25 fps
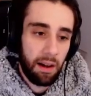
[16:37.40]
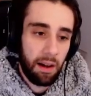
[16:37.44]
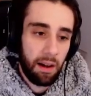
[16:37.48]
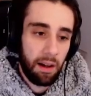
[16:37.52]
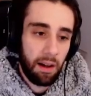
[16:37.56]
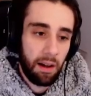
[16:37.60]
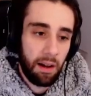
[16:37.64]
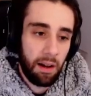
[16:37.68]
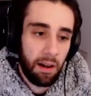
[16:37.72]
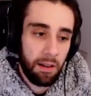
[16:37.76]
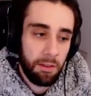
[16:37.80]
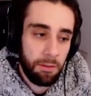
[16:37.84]

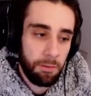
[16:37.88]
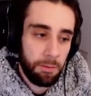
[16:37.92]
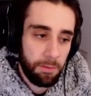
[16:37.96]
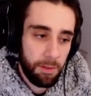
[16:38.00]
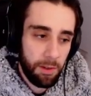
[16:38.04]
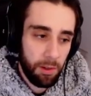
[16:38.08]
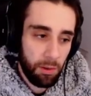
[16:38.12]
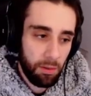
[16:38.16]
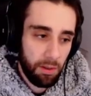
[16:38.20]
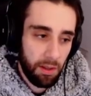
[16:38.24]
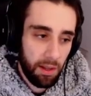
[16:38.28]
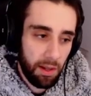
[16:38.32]
I
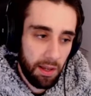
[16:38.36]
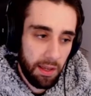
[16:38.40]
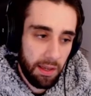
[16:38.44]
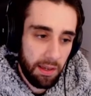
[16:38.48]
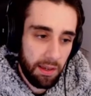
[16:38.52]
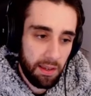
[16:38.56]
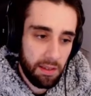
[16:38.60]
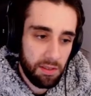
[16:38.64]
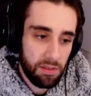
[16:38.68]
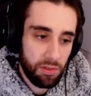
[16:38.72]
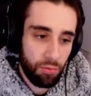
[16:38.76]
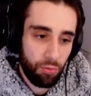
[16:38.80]
feel
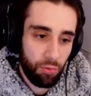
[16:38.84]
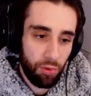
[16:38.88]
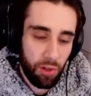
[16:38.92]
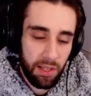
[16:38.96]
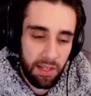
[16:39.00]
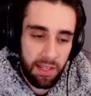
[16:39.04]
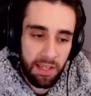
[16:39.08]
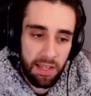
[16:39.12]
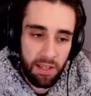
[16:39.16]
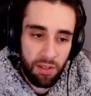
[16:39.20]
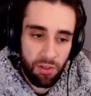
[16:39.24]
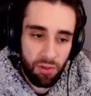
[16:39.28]
like is a
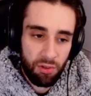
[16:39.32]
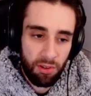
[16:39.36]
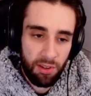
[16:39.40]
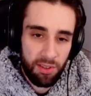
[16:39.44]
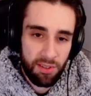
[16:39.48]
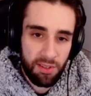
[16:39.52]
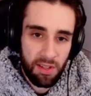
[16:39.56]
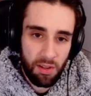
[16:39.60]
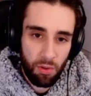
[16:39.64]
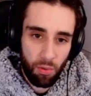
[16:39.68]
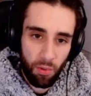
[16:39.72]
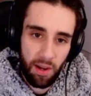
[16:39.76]
really
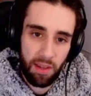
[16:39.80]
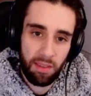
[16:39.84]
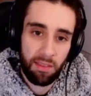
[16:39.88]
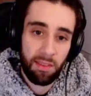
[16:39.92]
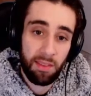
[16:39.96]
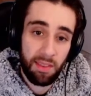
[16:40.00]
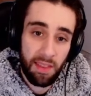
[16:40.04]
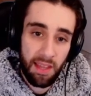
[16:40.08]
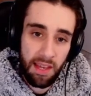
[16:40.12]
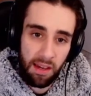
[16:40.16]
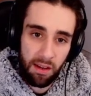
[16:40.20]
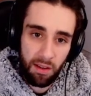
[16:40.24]
interesting way
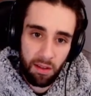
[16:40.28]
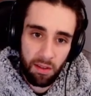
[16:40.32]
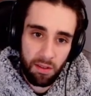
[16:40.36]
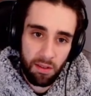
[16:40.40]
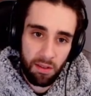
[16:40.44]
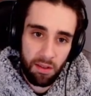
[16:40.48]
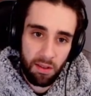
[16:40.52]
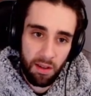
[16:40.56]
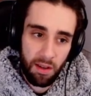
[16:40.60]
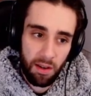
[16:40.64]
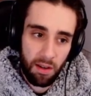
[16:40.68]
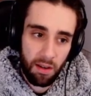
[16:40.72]
that they
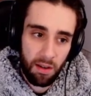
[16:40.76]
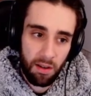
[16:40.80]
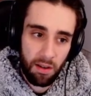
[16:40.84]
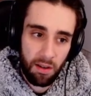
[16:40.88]
can